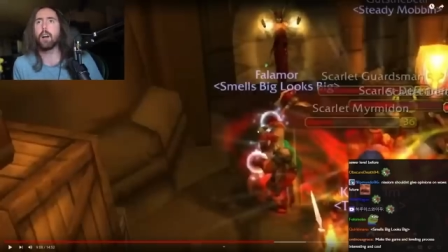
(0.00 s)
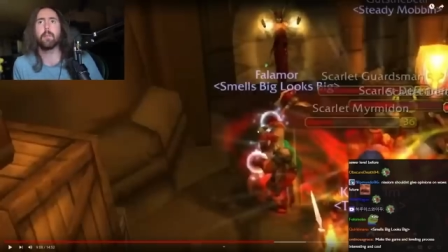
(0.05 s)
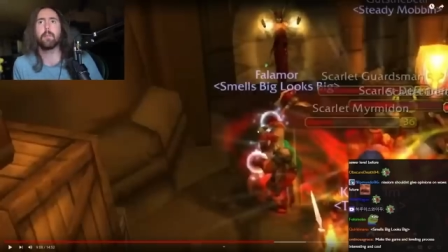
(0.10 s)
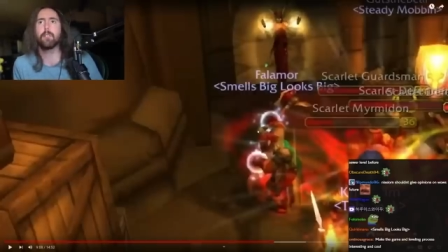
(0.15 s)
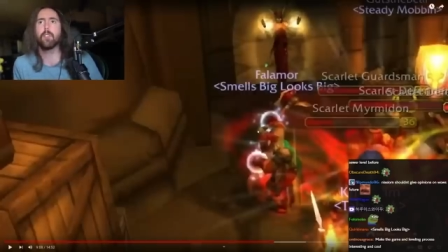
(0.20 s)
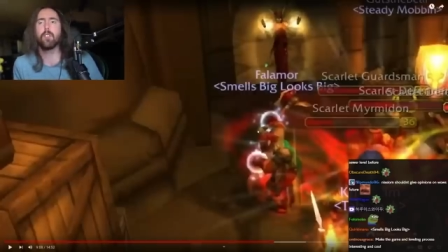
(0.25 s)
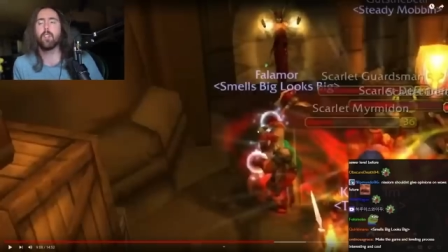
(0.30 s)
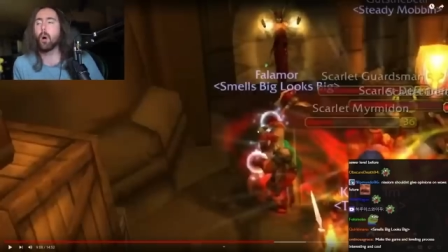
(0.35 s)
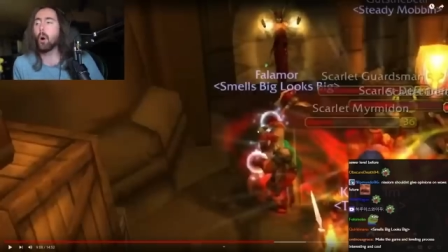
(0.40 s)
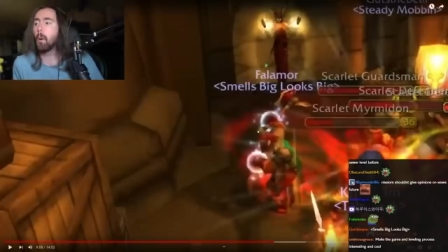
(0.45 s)

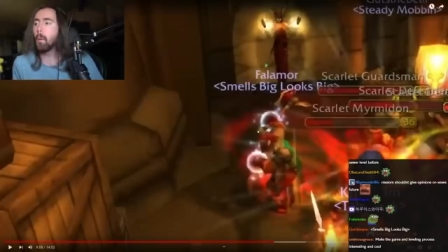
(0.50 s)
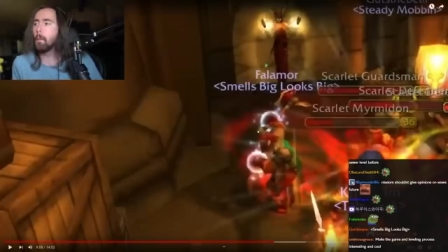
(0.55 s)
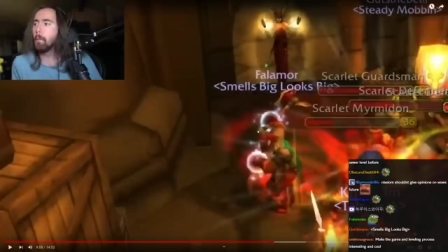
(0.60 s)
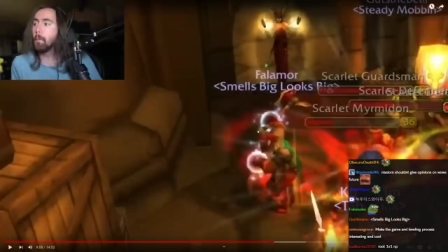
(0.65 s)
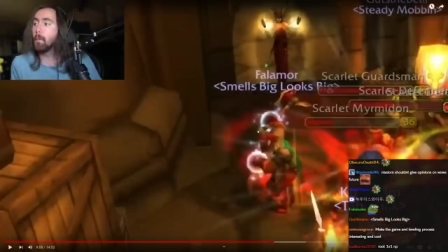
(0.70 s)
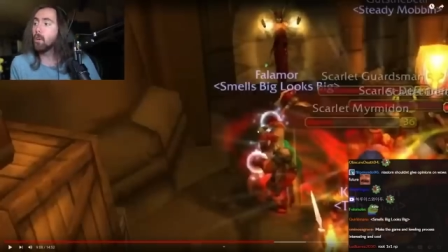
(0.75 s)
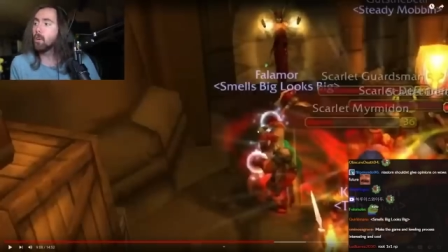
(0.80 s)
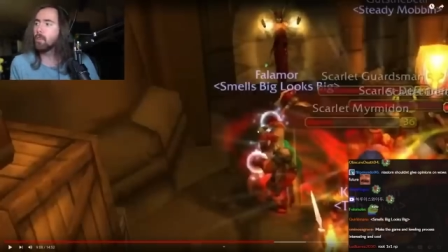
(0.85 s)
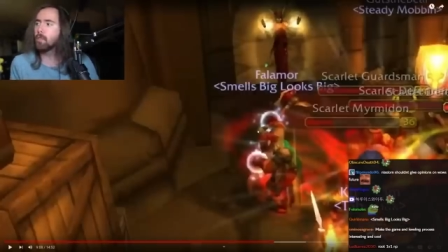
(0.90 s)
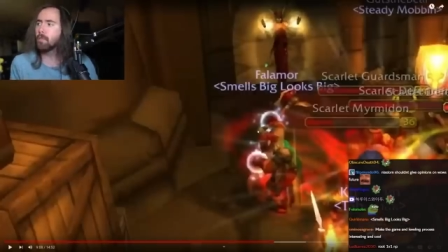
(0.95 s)
you
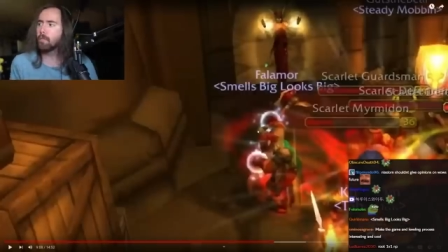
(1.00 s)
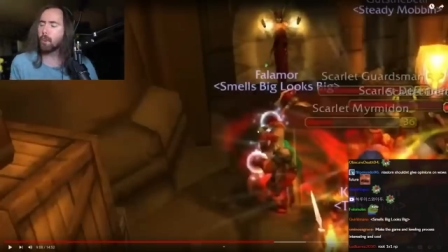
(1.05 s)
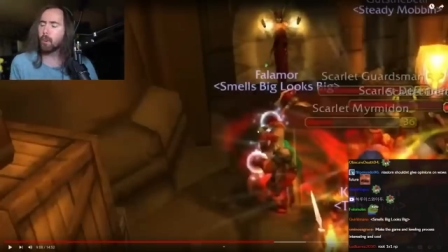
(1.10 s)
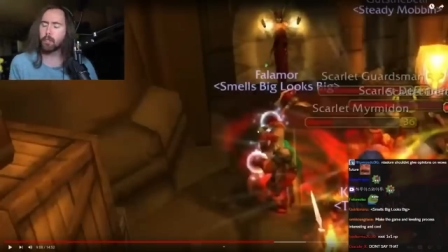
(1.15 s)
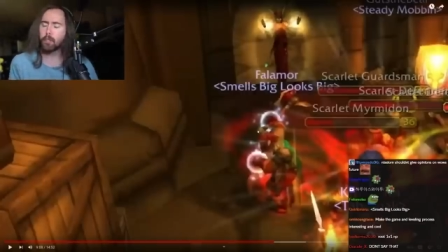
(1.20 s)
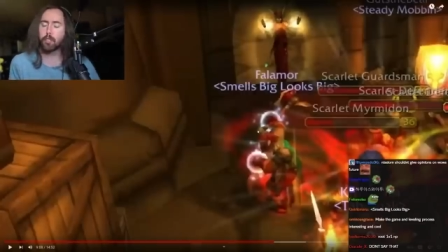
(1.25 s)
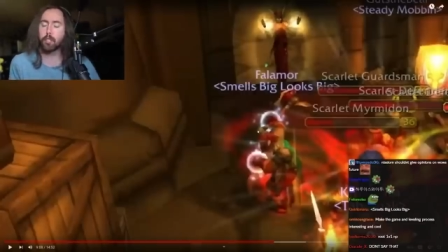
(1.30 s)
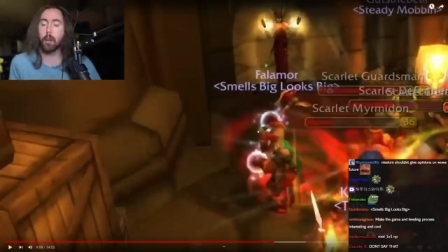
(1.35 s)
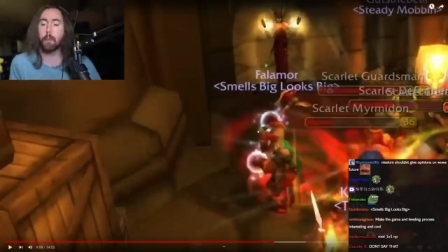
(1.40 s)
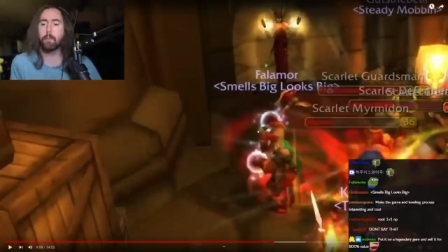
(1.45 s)
know,
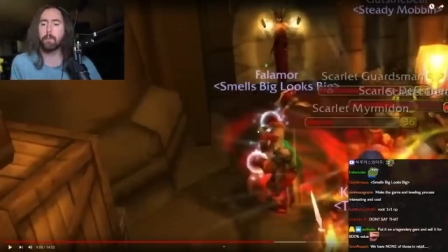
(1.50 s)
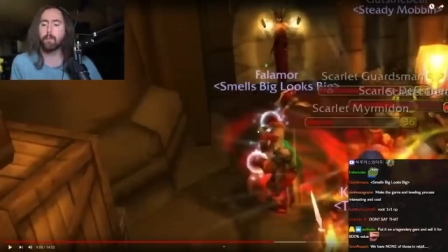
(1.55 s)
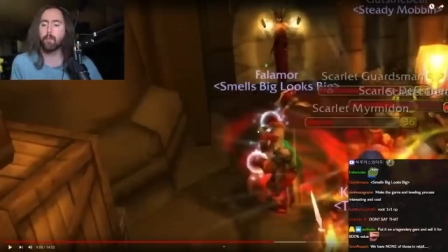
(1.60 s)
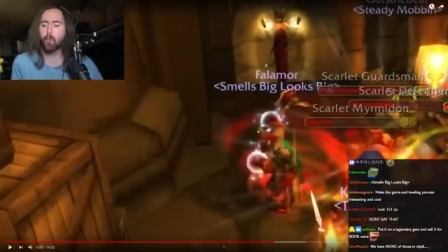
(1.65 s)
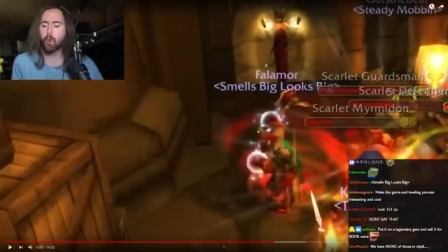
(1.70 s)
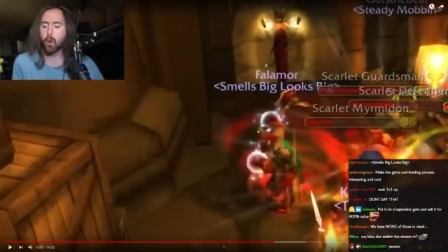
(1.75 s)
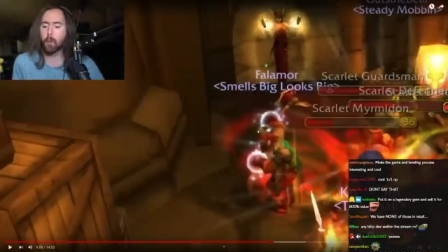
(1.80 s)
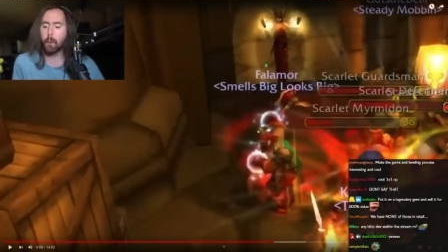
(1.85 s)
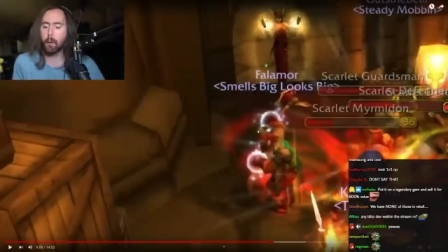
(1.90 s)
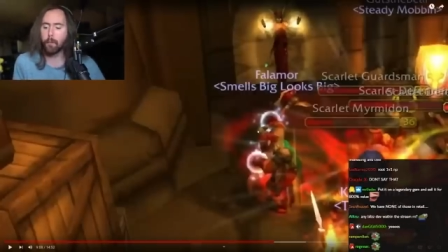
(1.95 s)
some
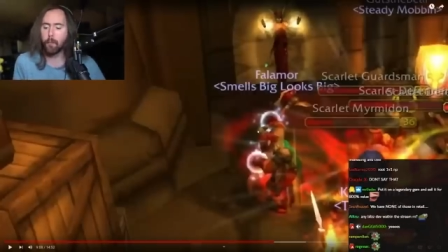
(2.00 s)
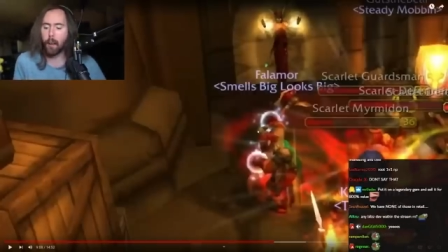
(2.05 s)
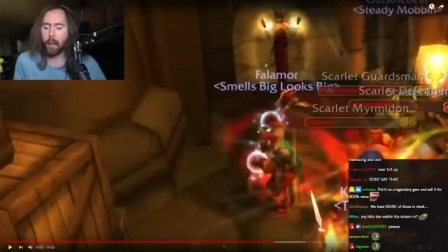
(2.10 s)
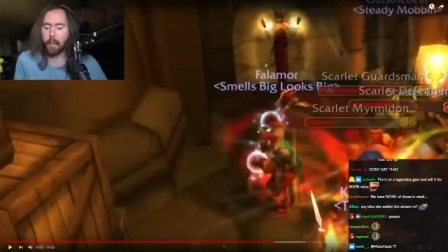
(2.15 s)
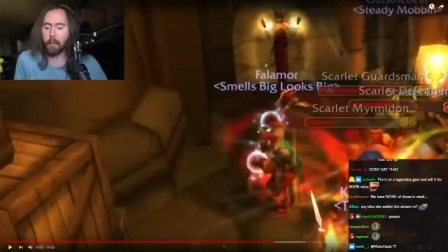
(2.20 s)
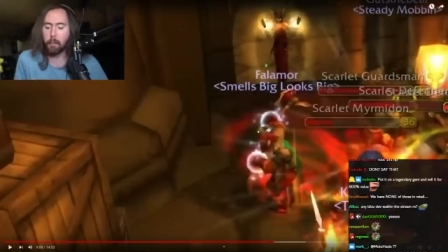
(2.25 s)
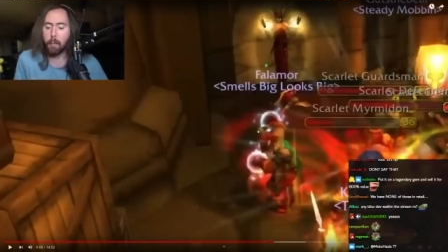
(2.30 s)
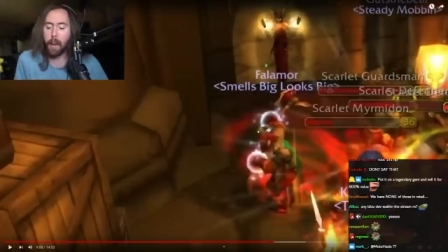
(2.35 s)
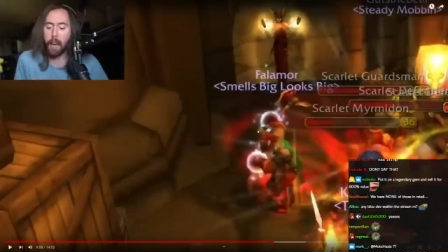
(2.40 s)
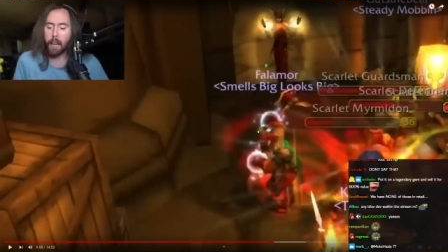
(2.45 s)
form of,
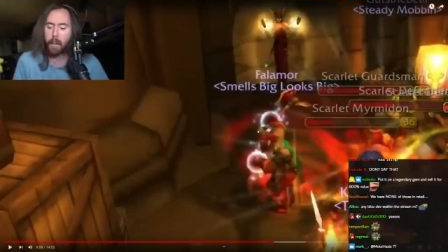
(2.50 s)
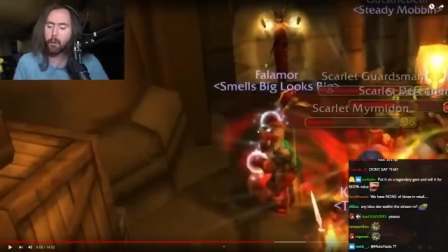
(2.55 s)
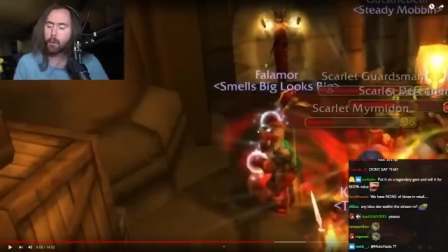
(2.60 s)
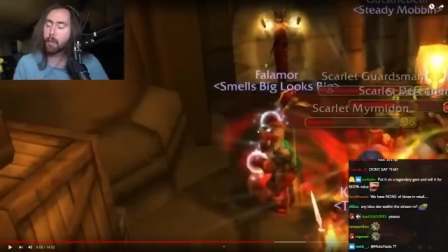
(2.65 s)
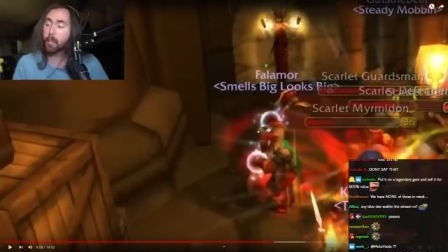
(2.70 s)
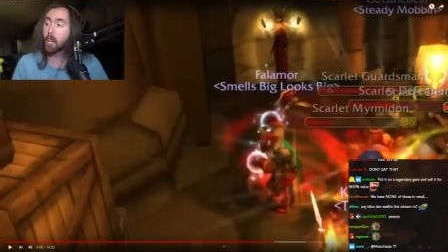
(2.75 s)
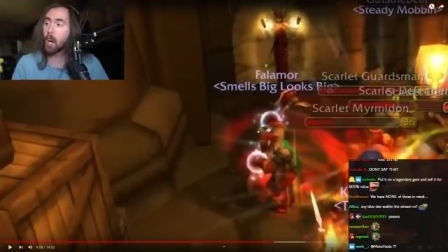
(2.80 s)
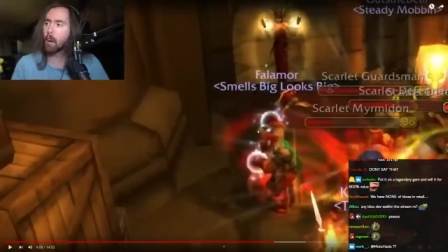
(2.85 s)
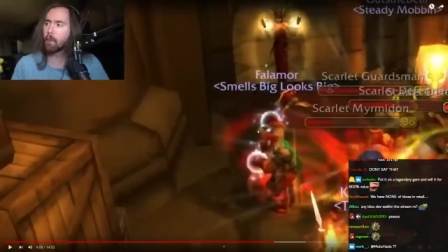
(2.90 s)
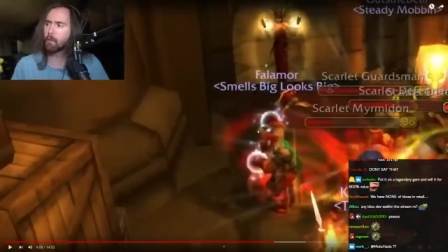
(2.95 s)
like, mana
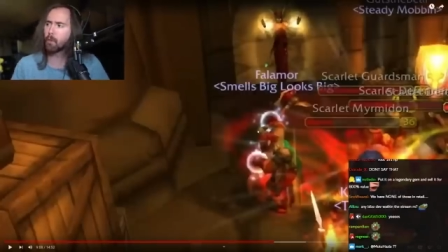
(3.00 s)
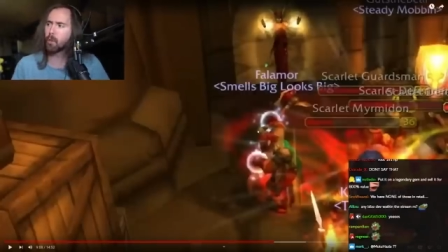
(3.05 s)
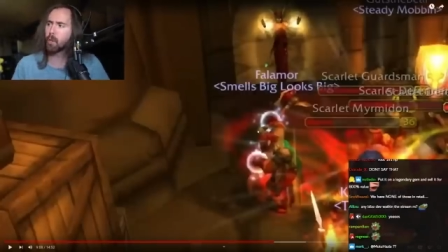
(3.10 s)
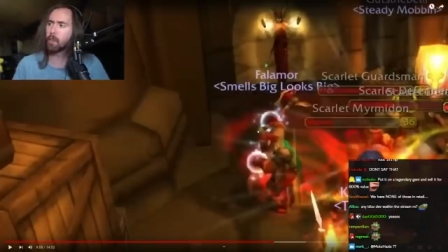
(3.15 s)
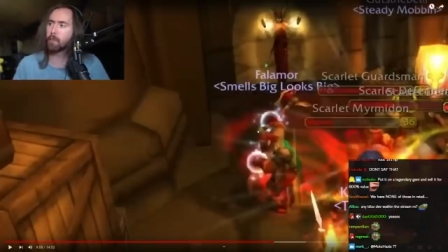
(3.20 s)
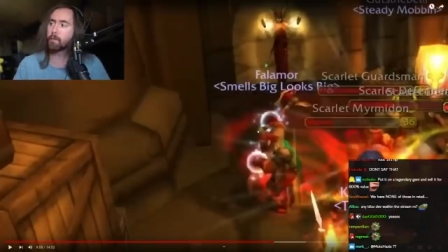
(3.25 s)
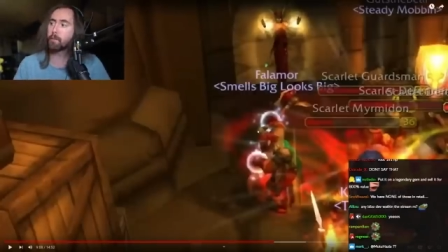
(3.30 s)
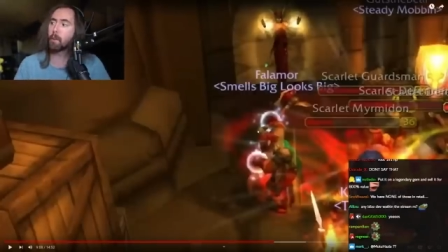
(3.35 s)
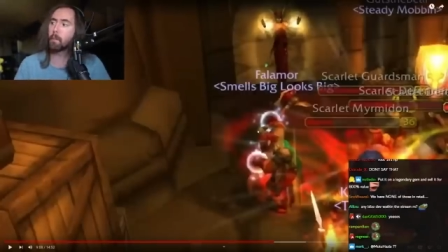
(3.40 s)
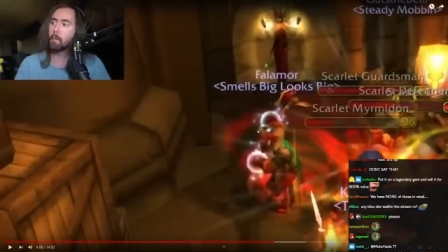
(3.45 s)
recovery
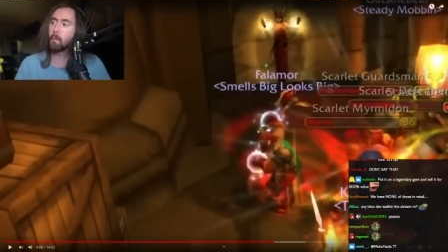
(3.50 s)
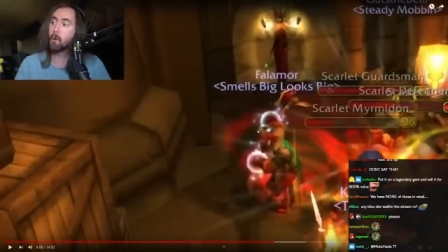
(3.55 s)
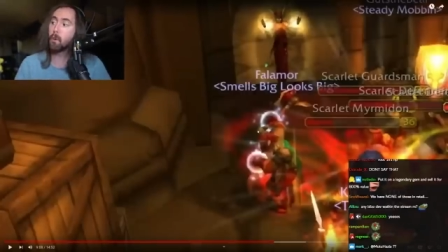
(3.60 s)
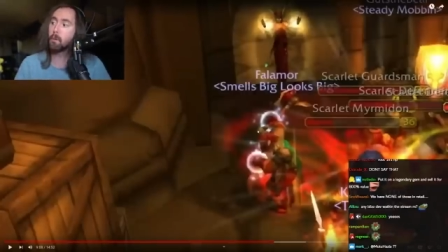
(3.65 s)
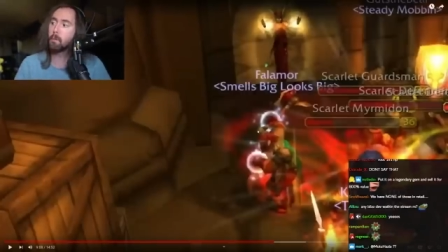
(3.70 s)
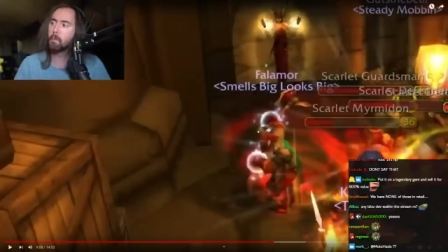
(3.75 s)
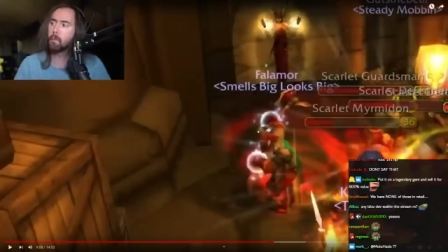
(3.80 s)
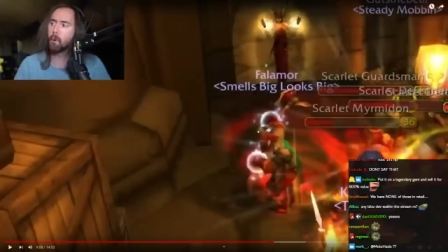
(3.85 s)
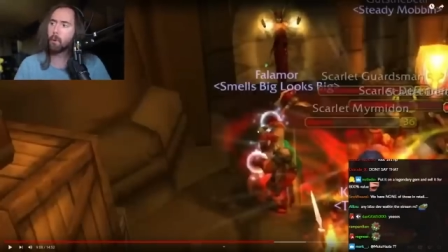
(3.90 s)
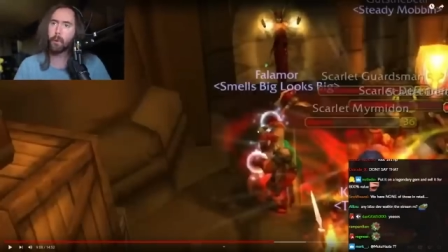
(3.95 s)
for
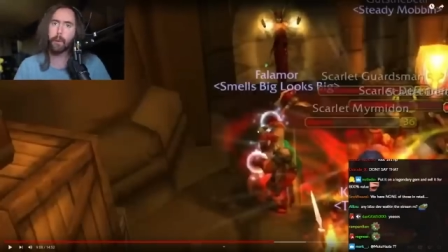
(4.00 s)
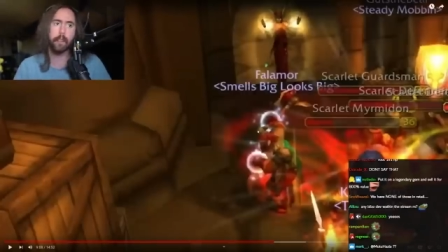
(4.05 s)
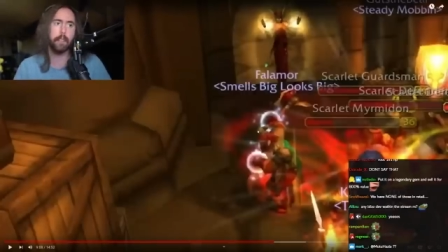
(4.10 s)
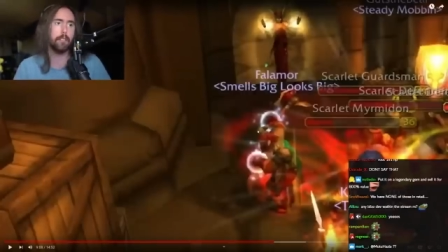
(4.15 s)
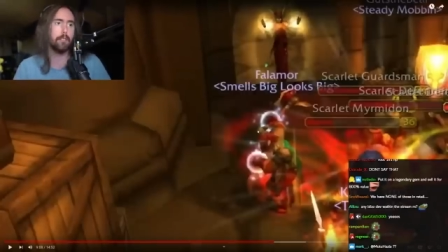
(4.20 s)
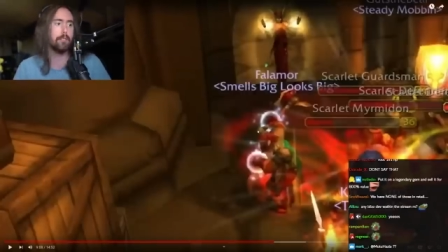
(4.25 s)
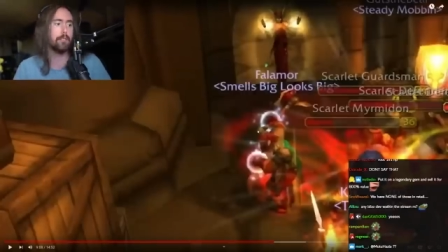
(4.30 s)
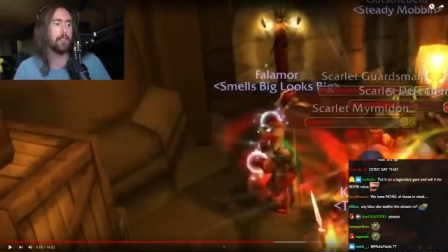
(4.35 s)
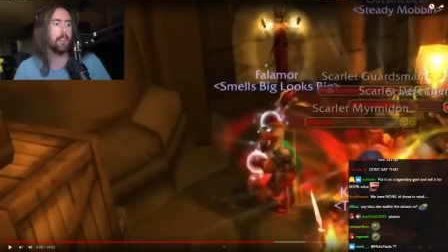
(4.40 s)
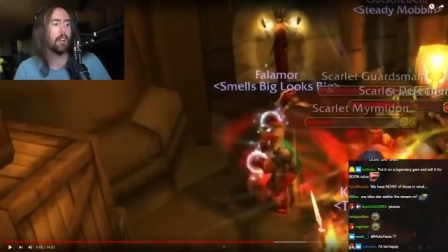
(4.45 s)
Moon
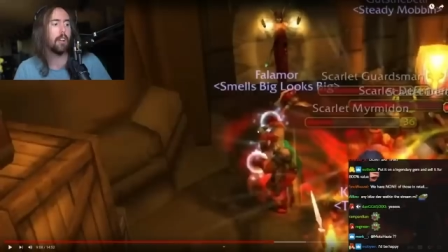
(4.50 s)
Boys.